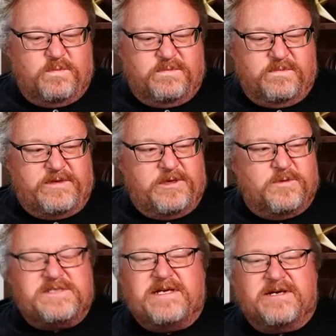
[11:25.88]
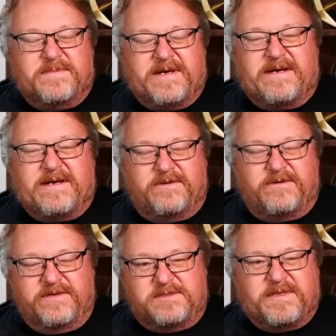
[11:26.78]
you always hear about how all
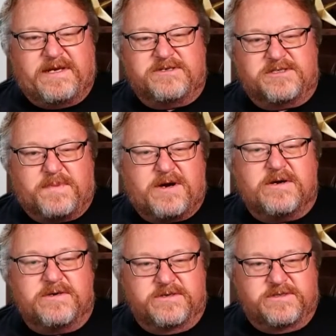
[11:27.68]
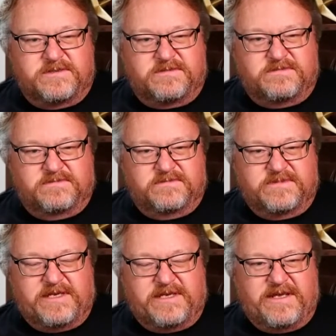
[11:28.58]
these players are partners,
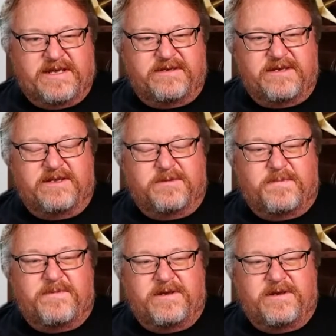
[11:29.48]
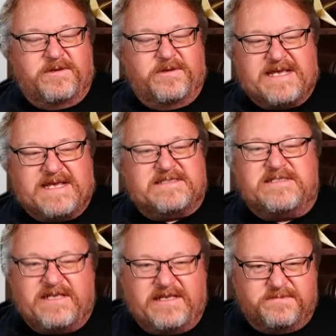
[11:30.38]
that it takes a
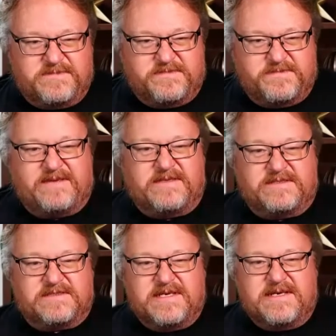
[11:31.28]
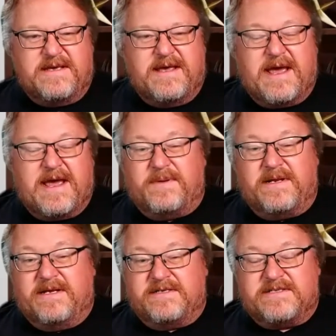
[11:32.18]
team to make this happen,
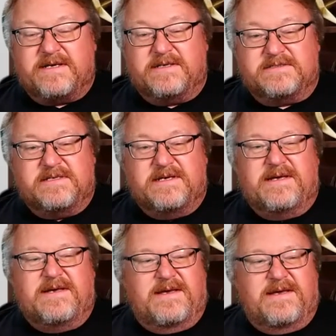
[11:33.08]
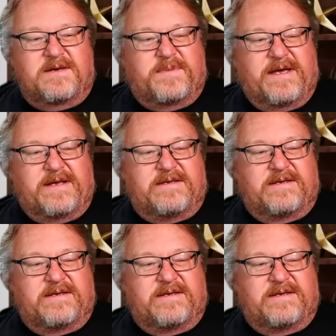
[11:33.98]
and it does. But